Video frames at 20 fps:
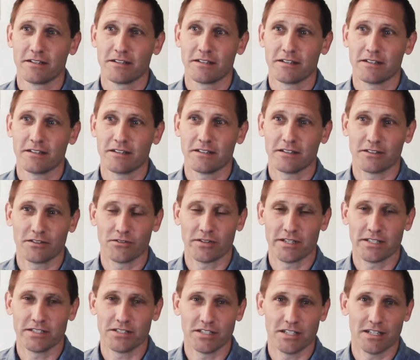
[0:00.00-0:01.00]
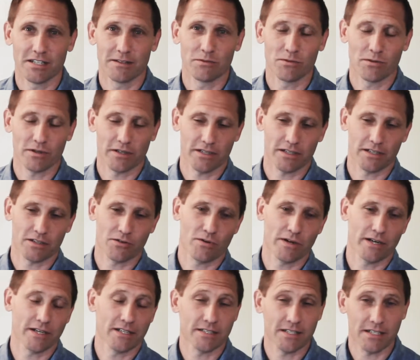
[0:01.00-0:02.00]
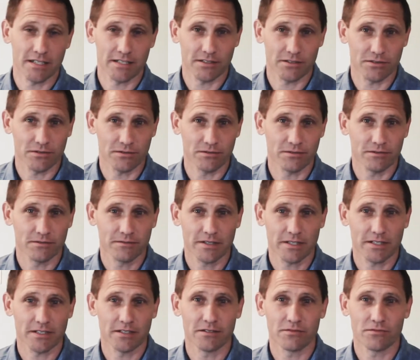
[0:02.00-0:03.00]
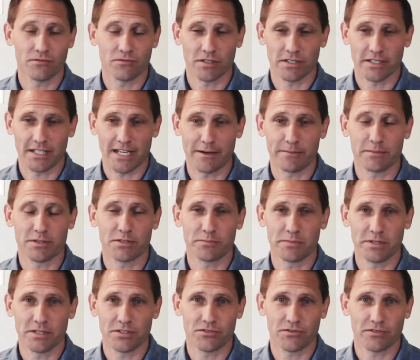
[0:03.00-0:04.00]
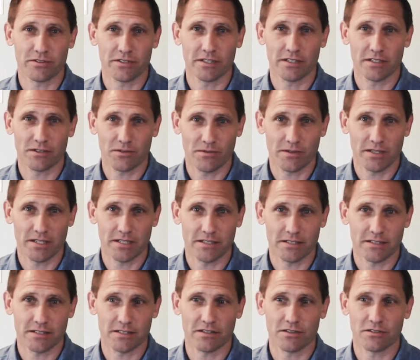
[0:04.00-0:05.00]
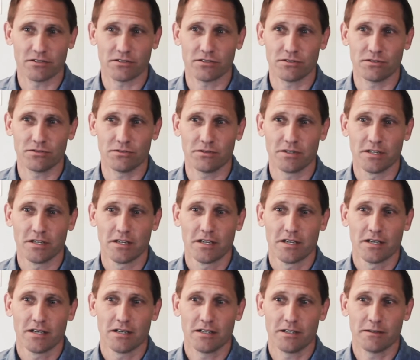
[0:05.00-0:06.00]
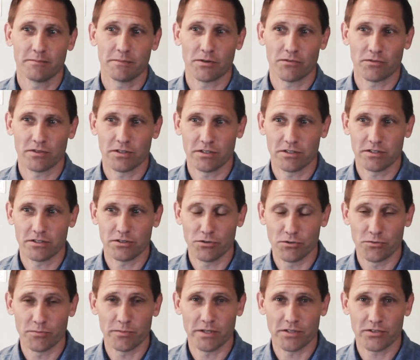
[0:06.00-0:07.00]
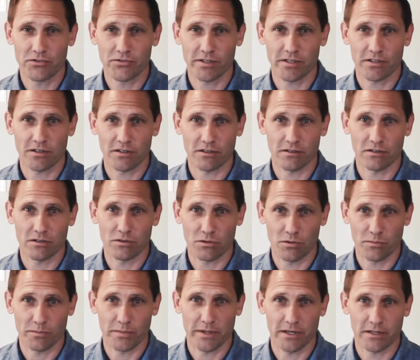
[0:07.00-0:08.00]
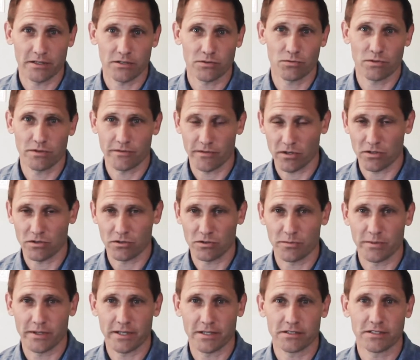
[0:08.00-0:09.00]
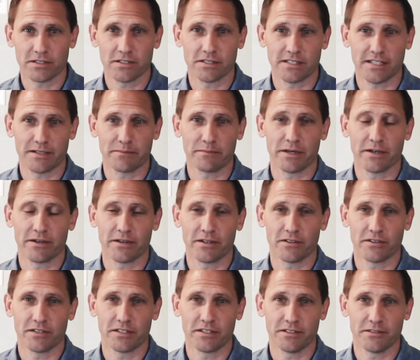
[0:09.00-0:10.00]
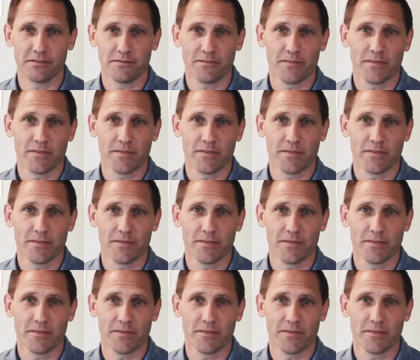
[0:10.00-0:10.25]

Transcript: a great job. I work at Aquinas High School and run campus ministry at Aquinas, and also I run youth ministry at our local parish, one of our local parishes, St. Mary on the Hill.